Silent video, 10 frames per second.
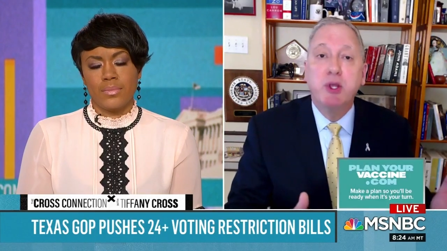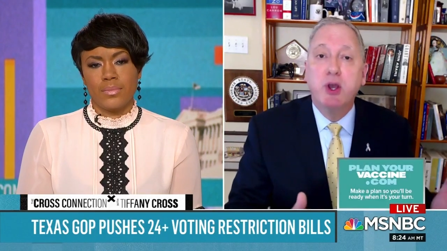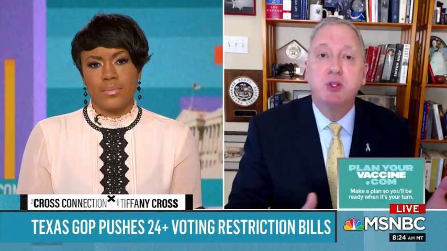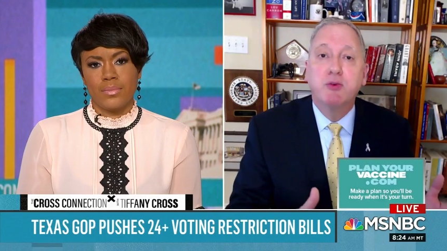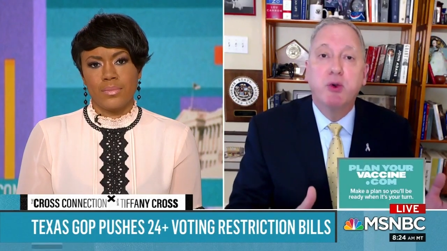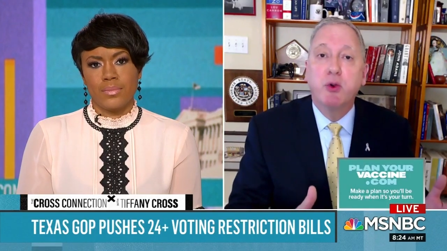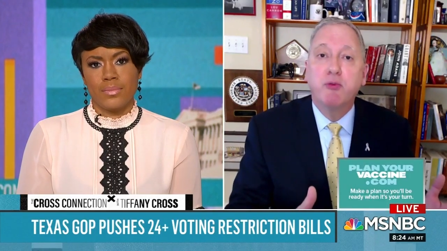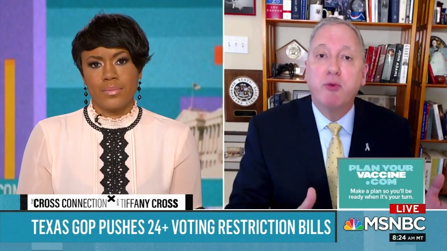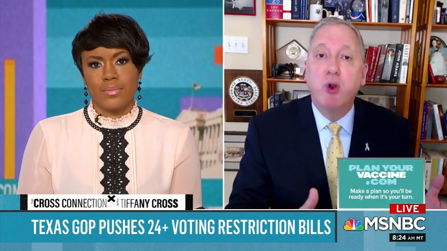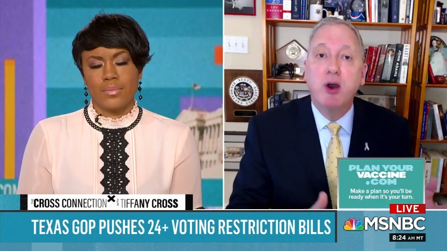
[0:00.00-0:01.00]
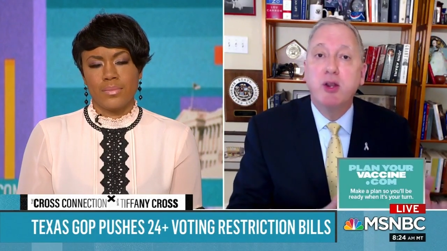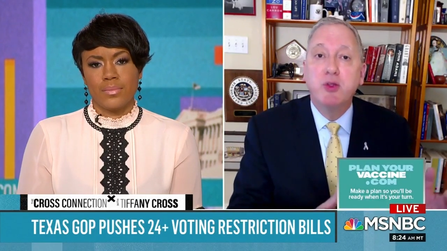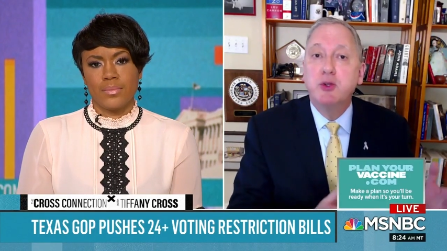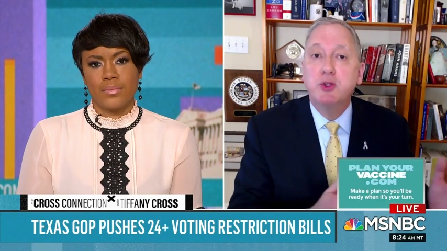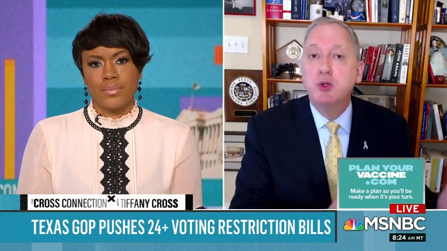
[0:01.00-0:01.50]
Speaker 1: because of voter fraud
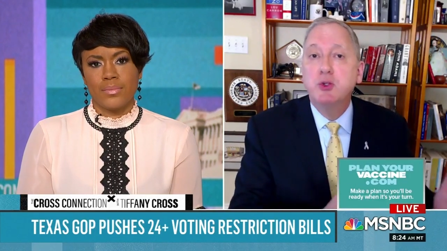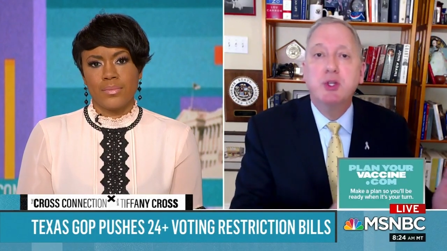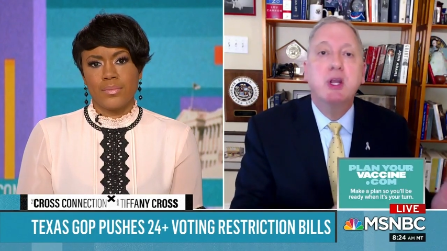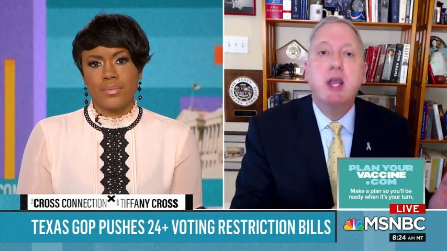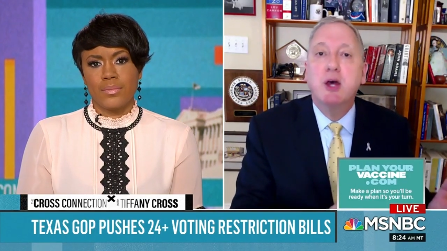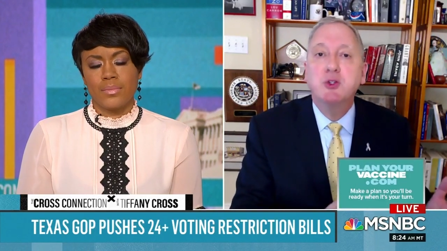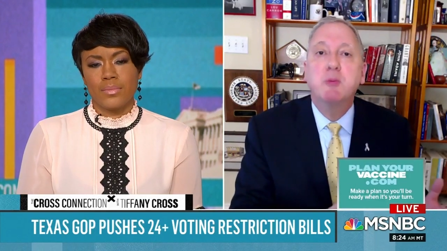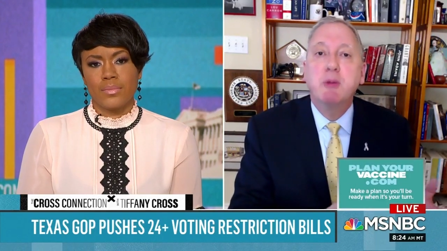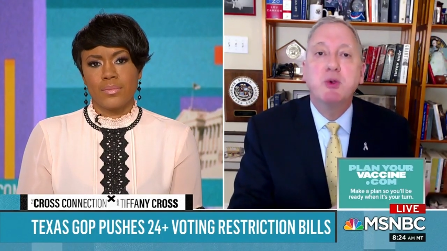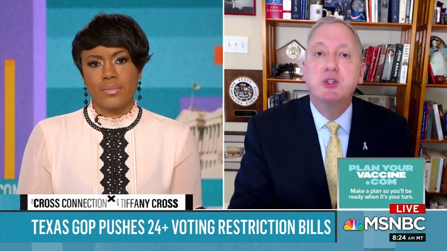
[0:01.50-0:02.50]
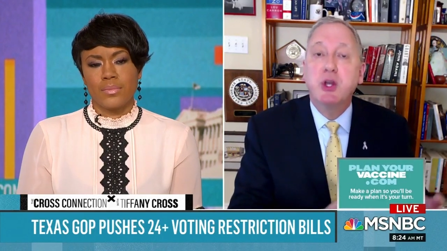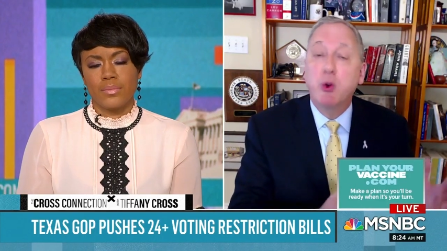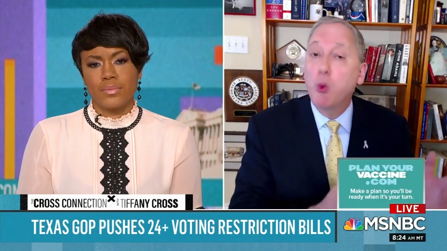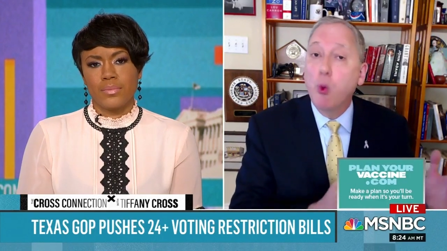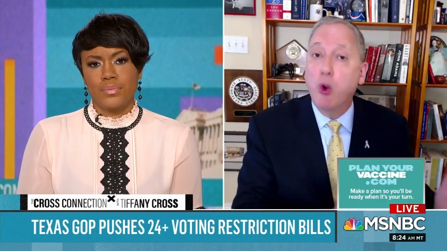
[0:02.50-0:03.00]
and that two city council members there
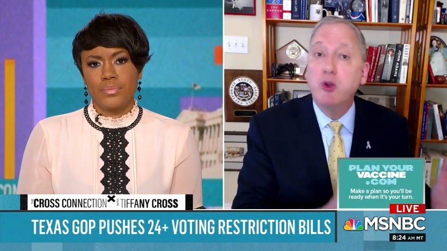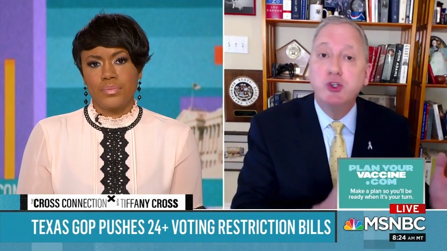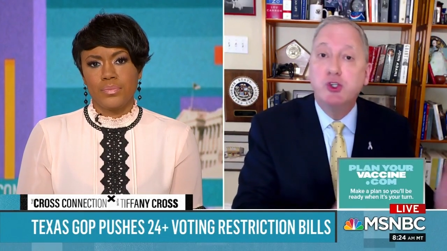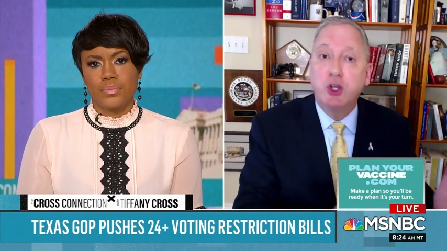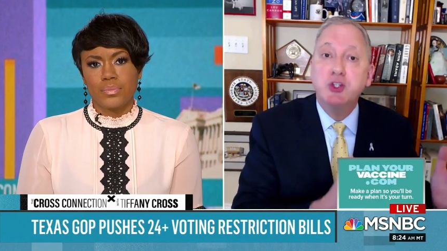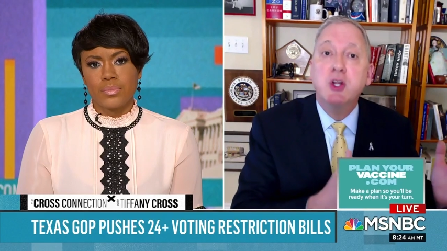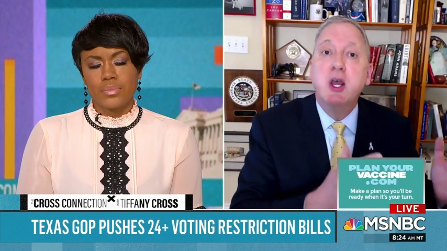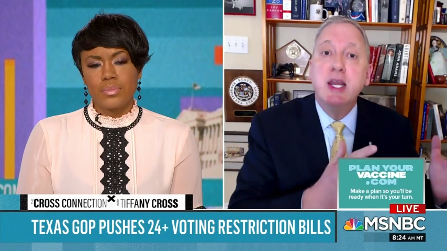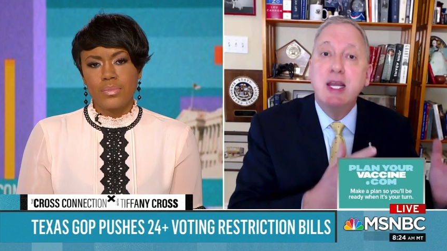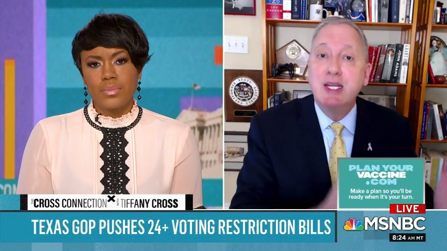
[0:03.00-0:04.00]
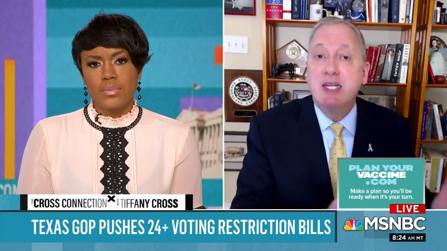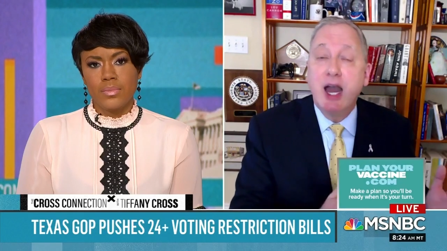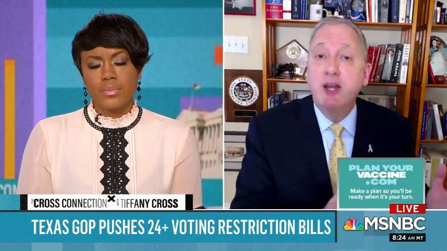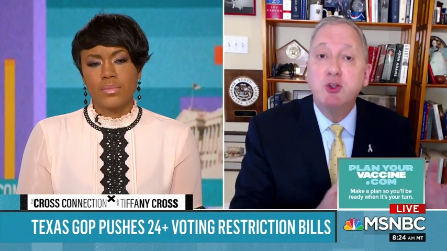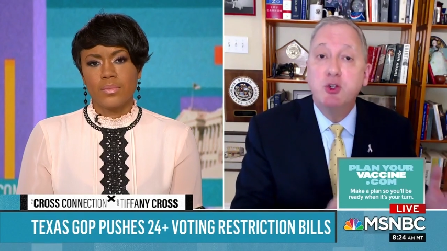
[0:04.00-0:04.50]
weren't just
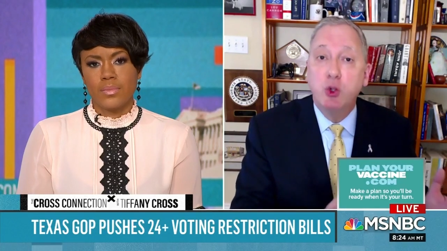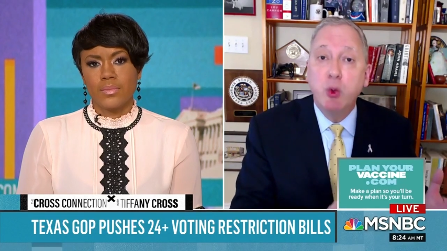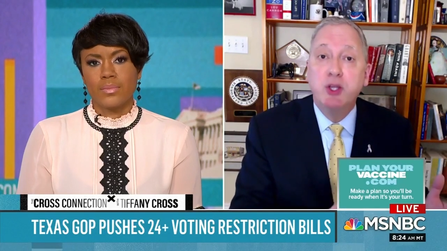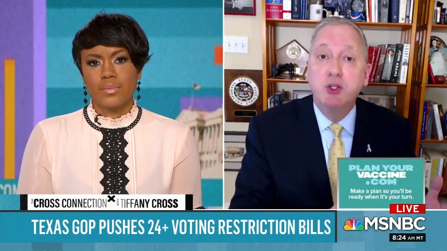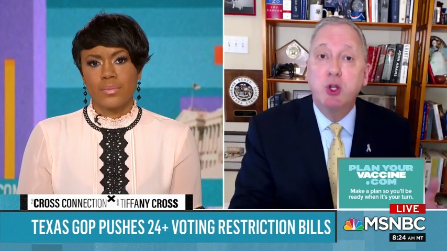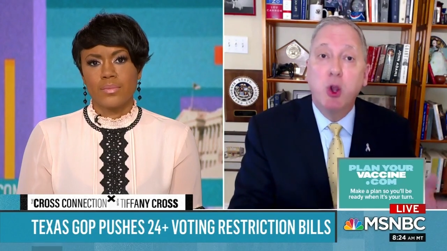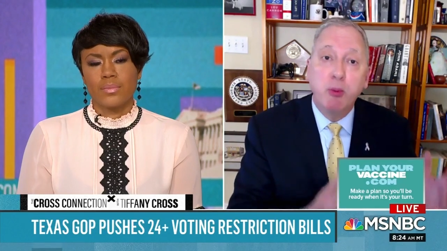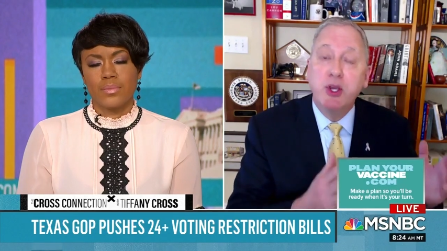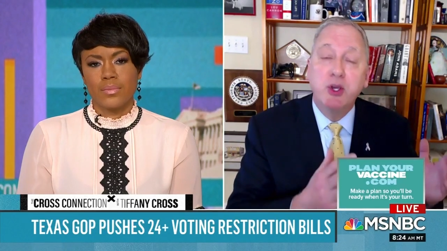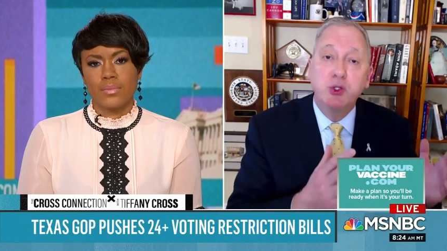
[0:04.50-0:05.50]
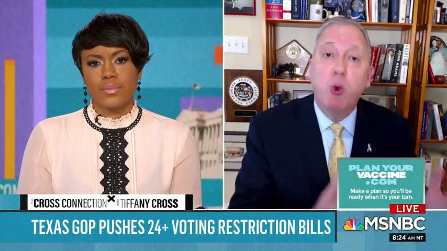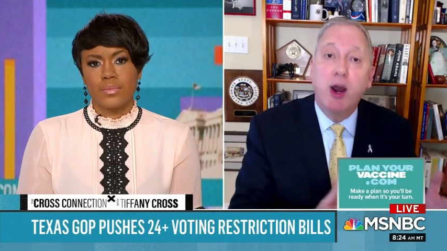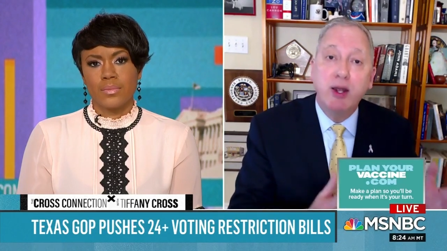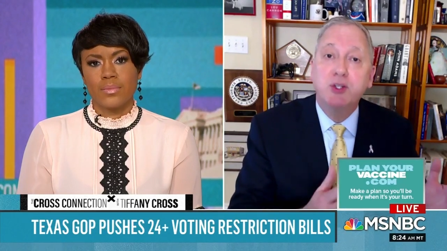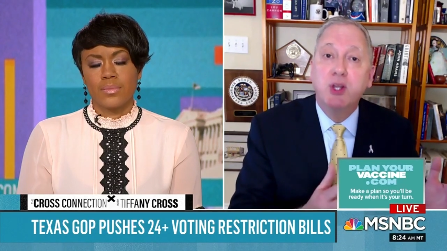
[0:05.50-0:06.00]
indicted two weeks ago because of
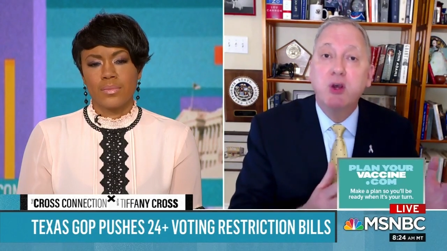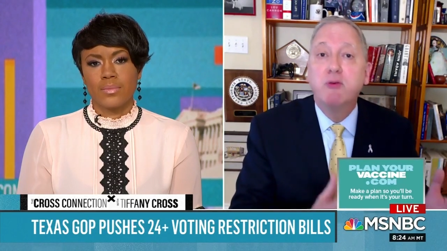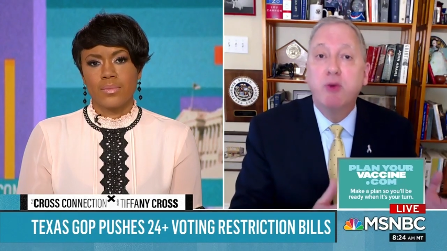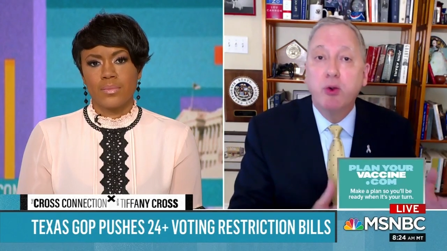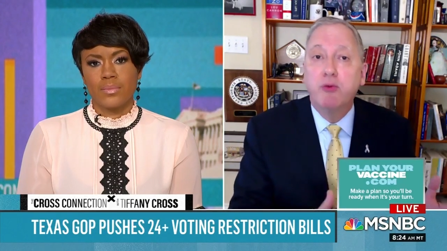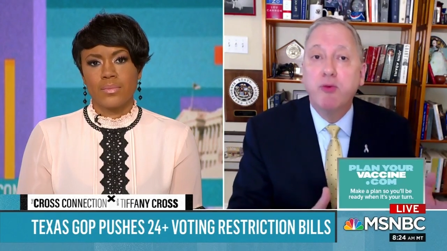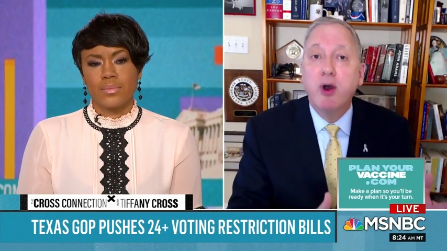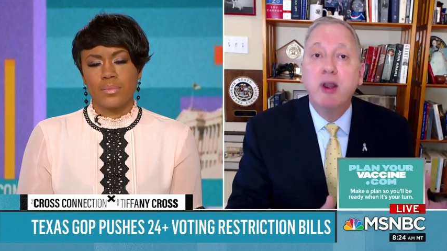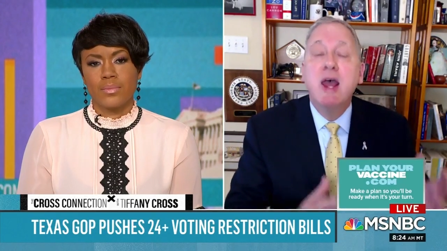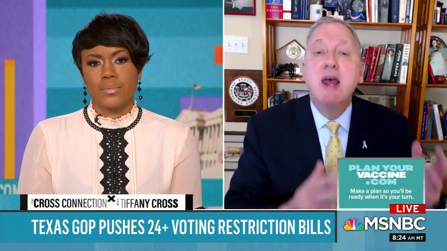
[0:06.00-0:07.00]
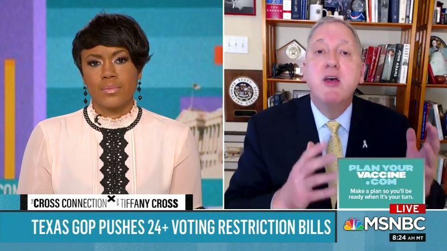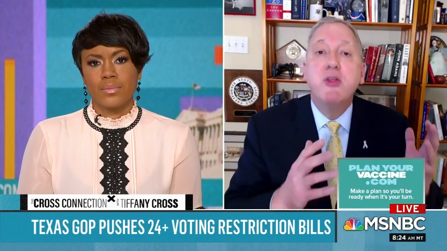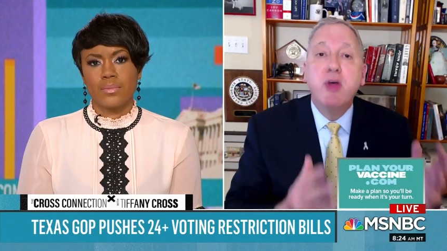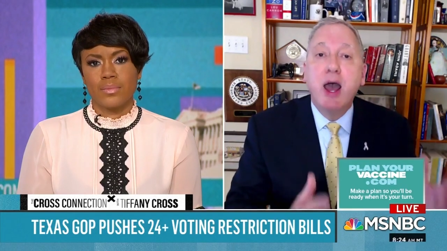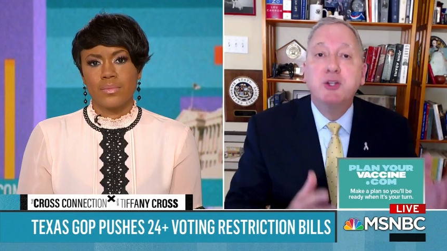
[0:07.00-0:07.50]
wide scale voter fraud.
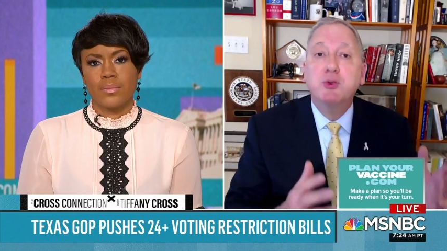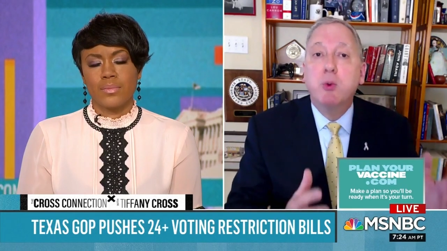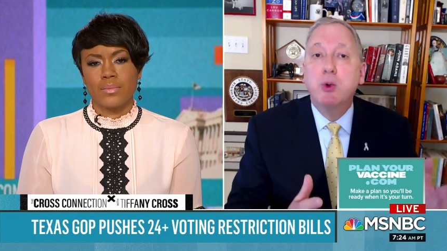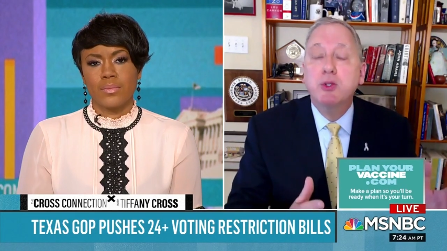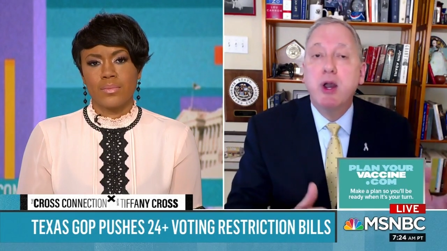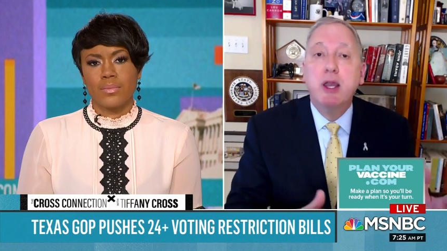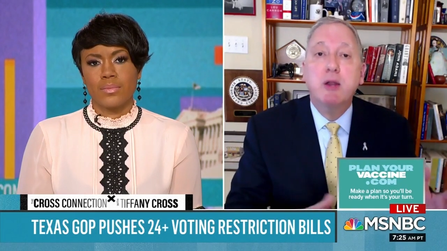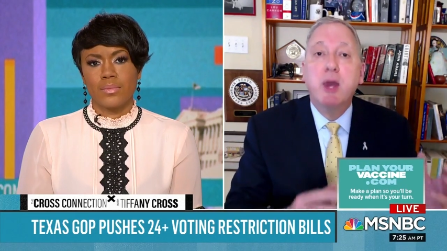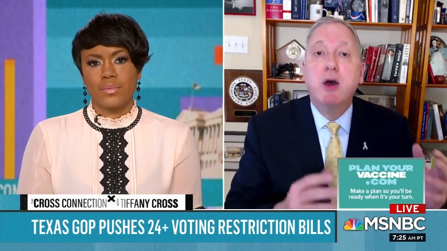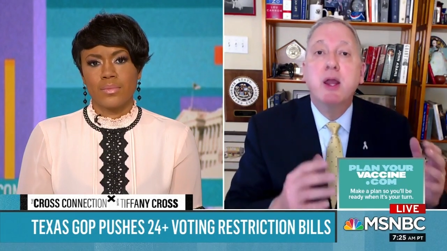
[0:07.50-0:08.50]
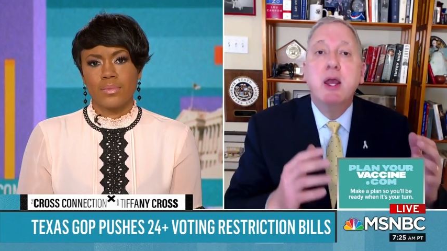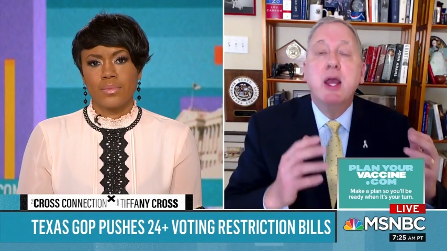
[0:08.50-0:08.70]
That's what we're talking about.